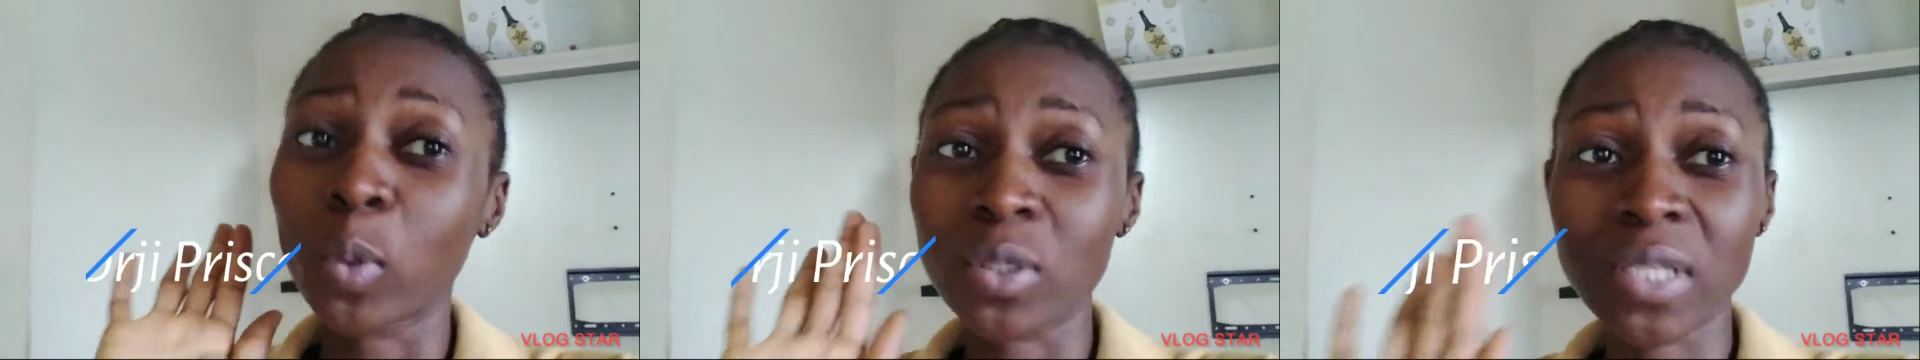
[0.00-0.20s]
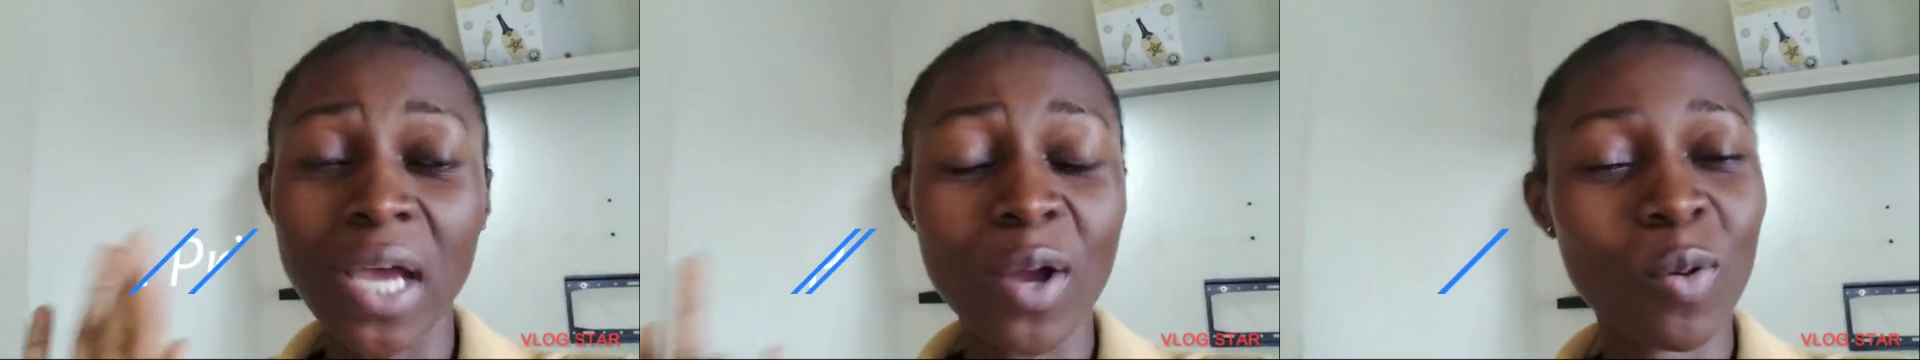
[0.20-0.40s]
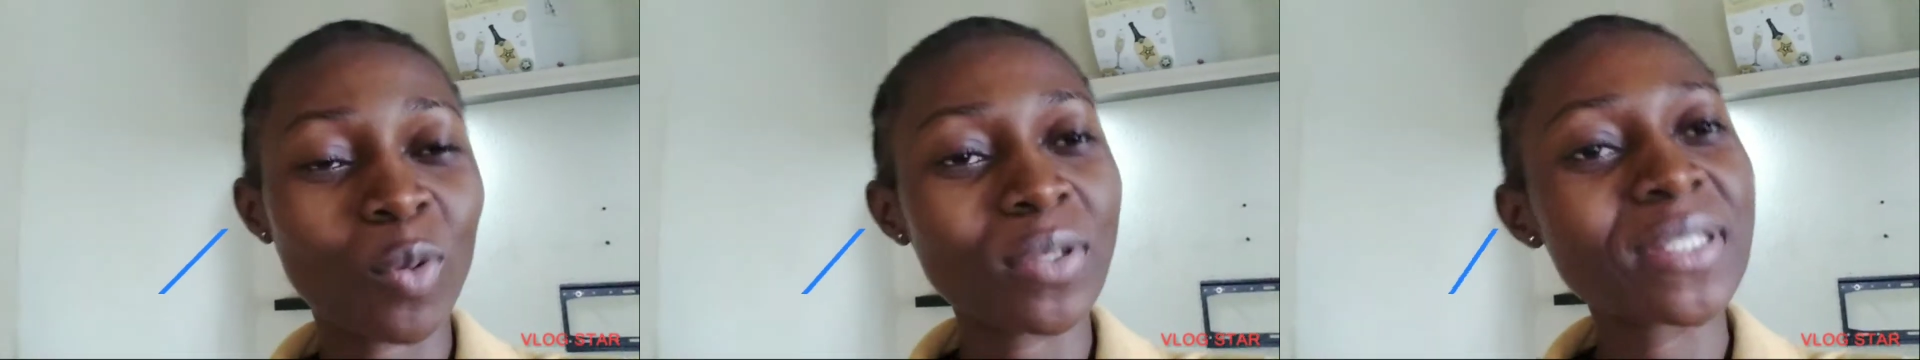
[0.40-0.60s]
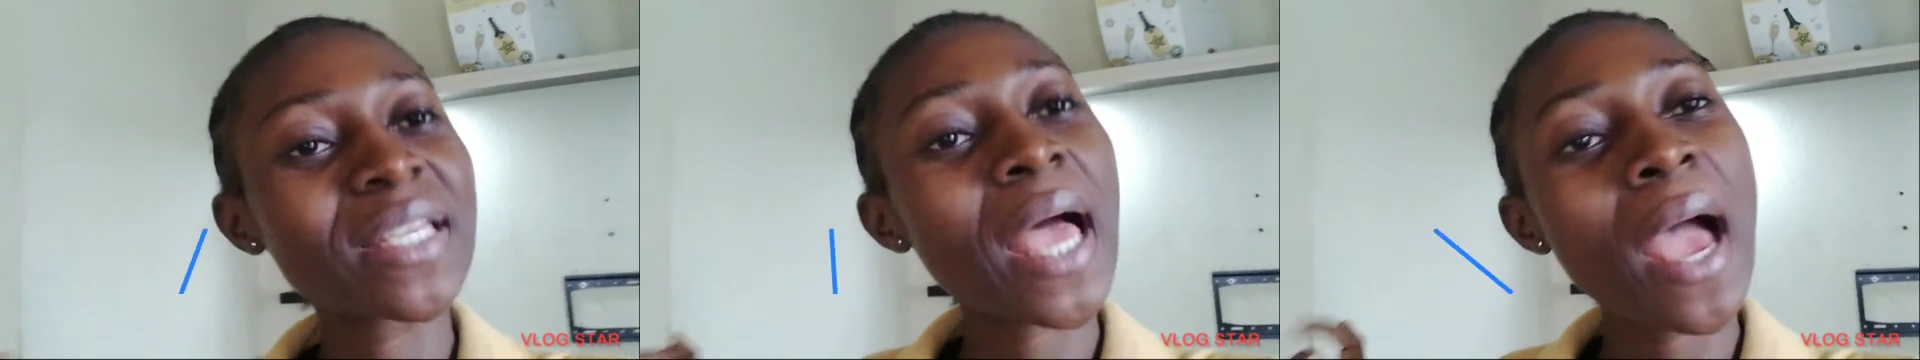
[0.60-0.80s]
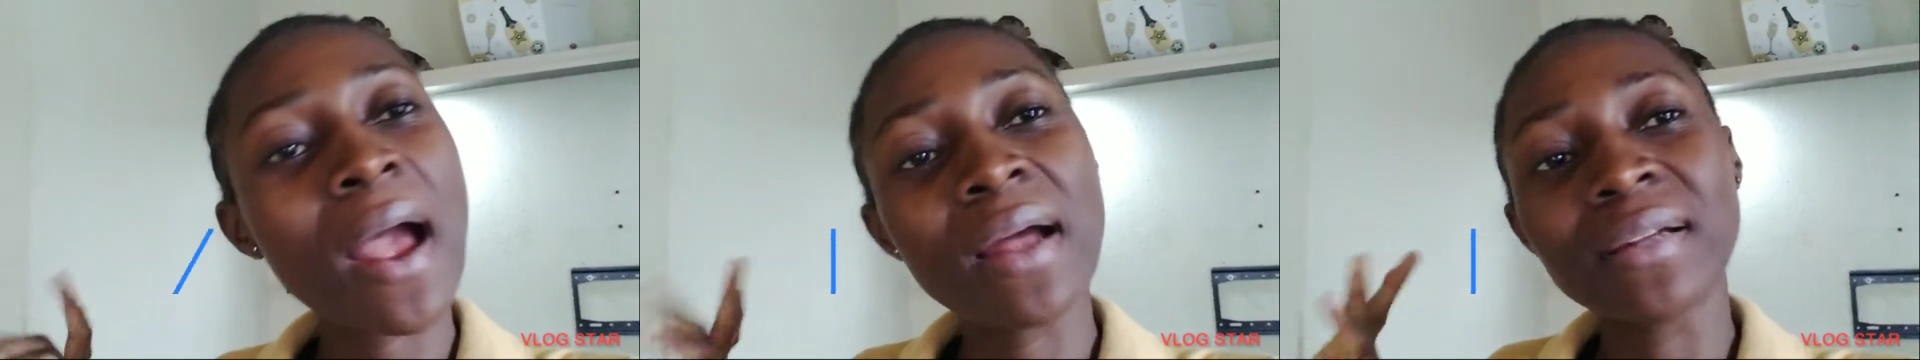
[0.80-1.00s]
Port Harcourt,
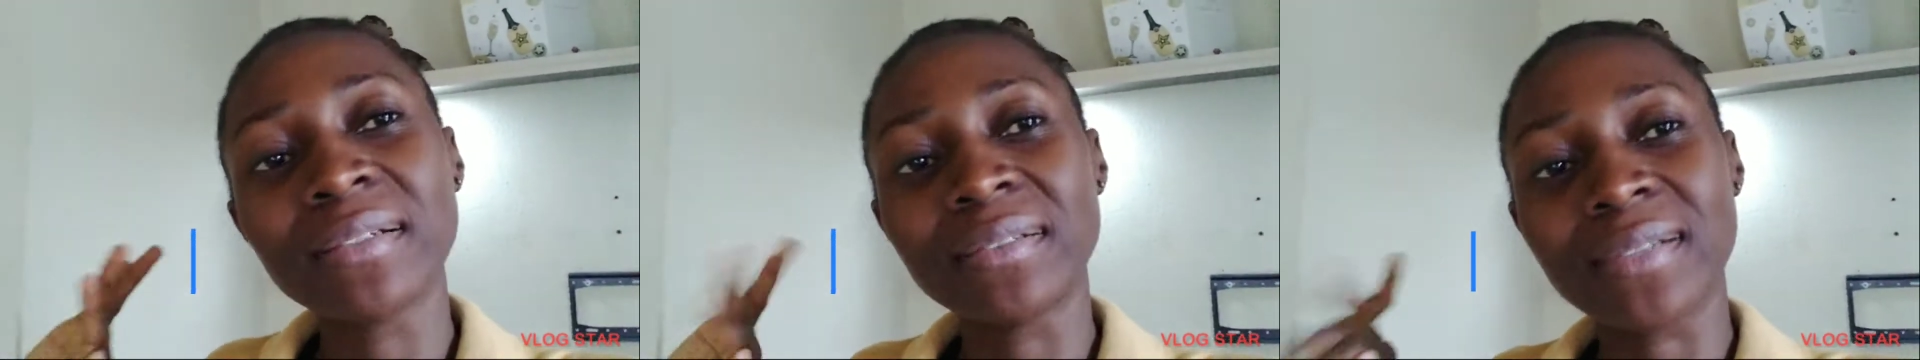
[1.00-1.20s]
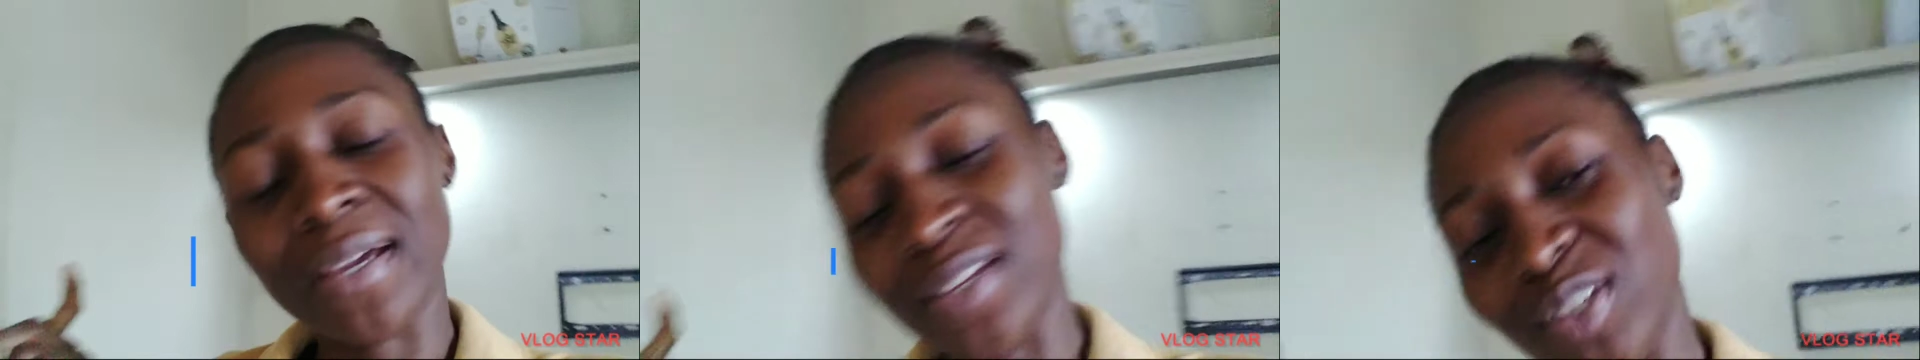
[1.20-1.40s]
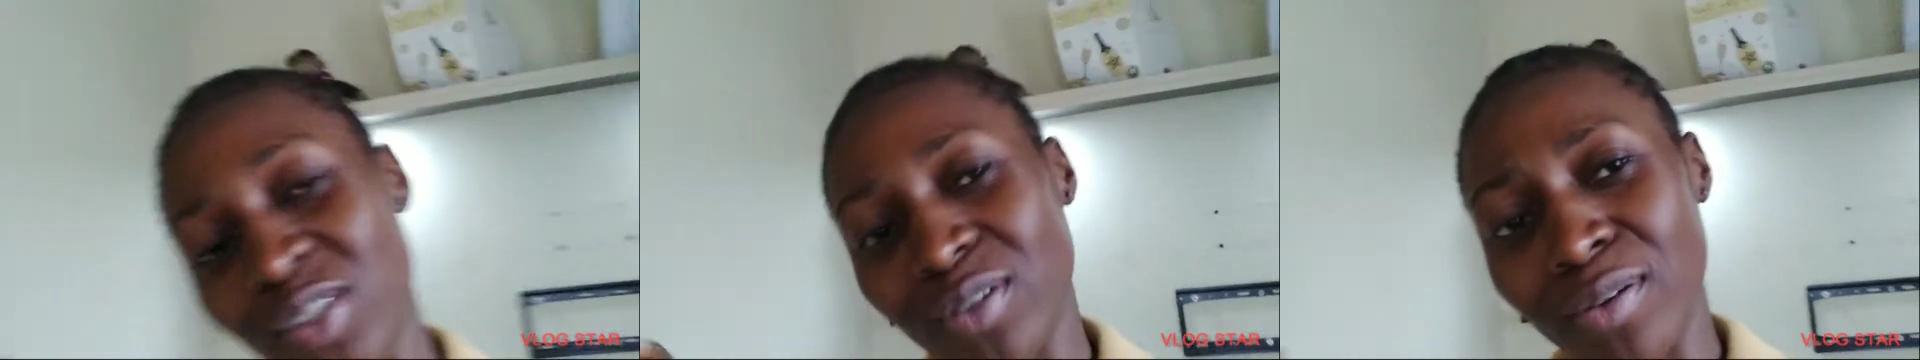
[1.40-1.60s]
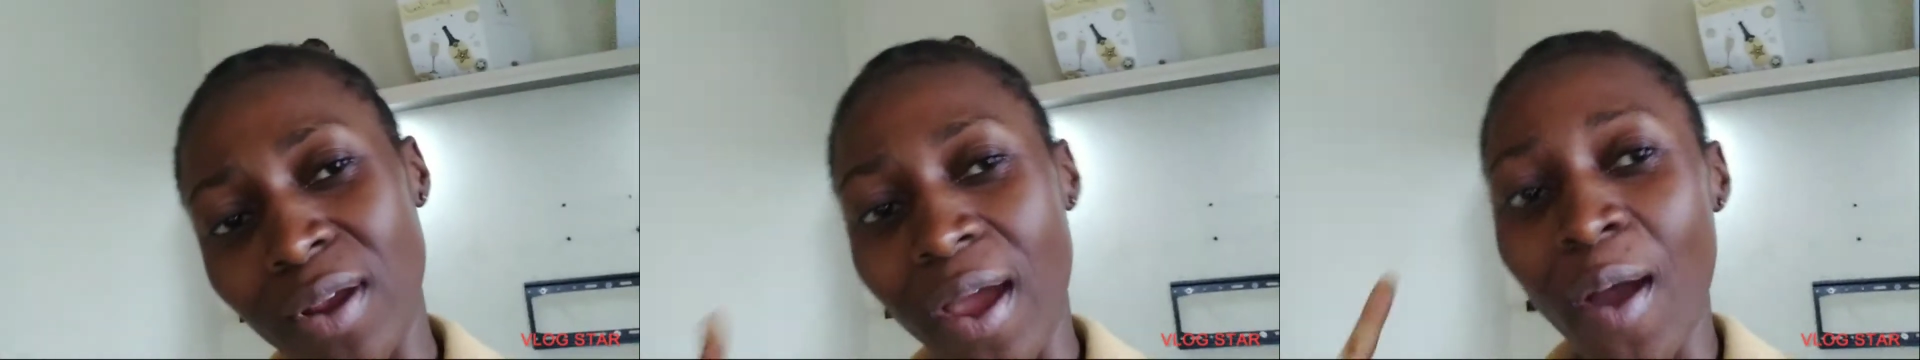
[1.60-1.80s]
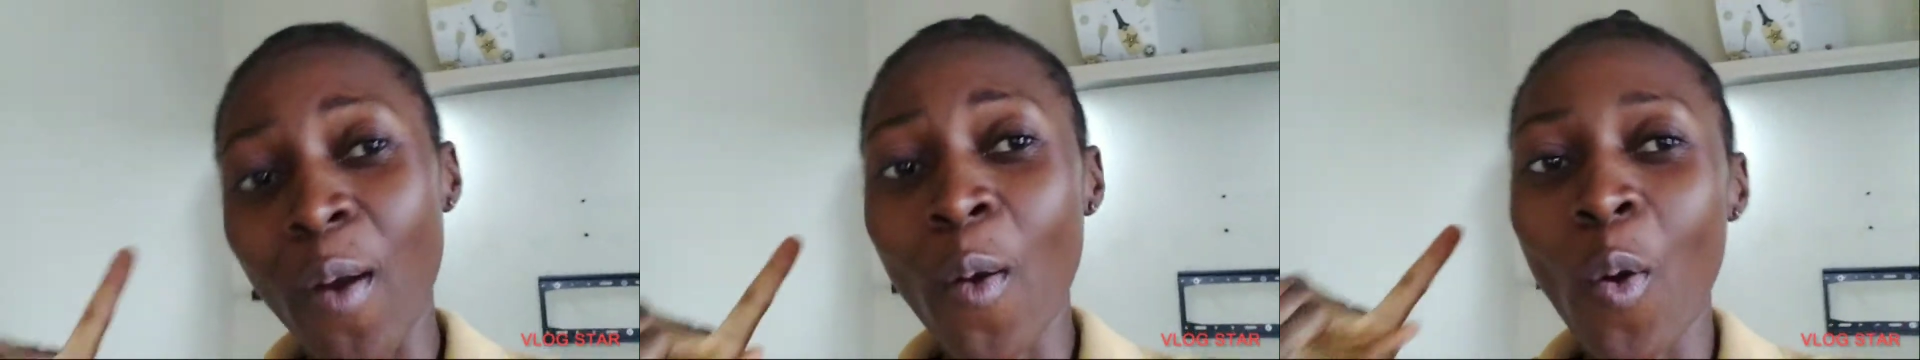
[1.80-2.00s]

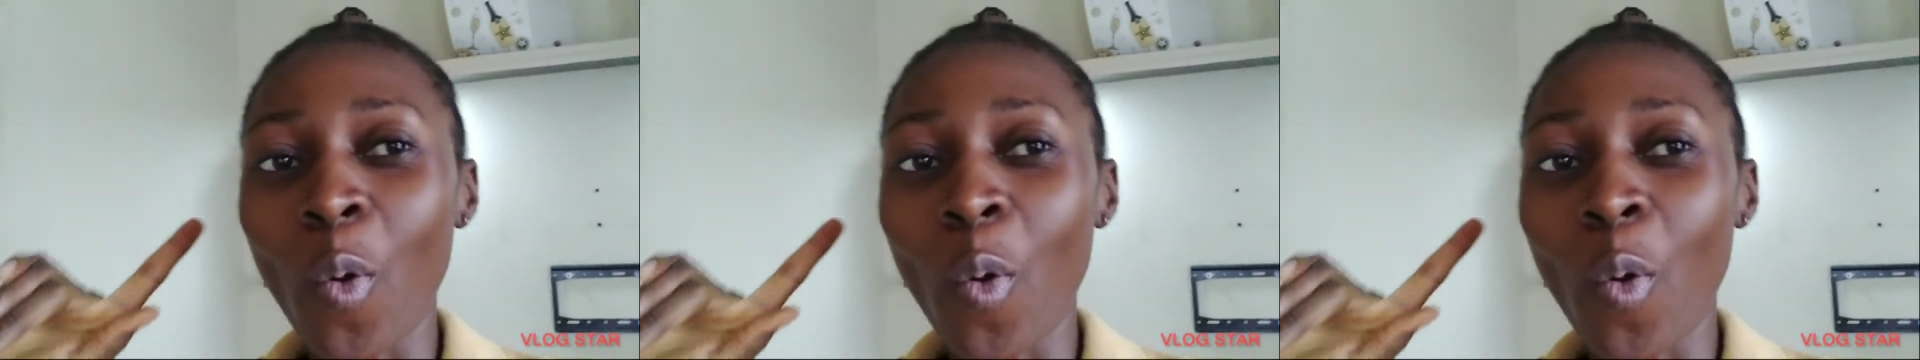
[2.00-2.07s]
Nigeria.